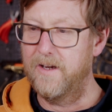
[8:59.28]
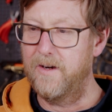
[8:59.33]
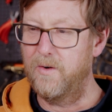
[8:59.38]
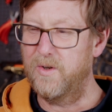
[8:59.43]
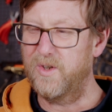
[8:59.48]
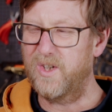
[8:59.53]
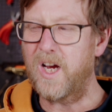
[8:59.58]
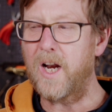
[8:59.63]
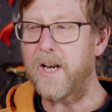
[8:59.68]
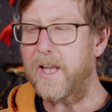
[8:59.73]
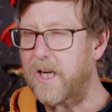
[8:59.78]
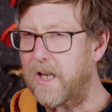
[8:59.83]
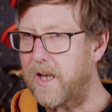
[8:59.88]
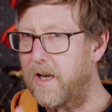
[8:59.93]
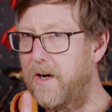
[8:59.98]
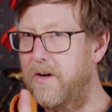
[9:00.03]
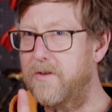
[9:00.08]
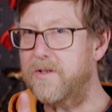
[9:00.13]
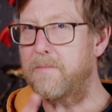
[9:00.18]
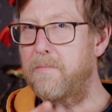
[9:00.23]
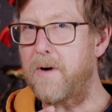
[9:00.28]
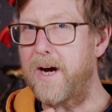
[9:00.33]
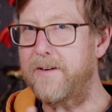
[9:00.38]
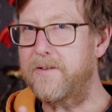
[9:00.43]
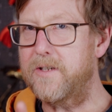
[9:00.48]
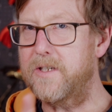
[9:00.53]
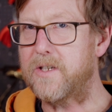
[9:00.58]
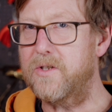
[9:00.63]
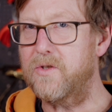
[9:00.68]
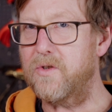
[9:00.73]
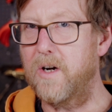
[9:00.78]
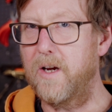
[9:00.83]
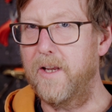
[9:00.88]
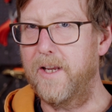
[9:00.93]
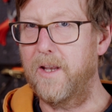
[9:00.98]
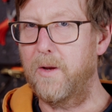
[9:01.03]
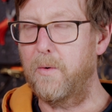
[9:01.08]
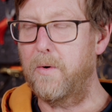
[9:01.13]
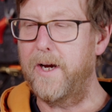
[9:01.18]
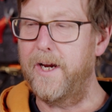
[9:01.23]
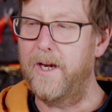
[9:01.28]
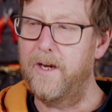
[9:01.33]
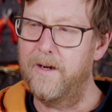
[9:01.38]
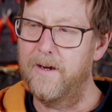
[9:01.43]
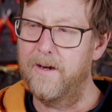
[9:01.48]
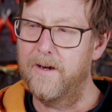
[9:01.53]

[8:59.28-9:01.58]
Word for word: It's kind of close, I might have to just try it the other way.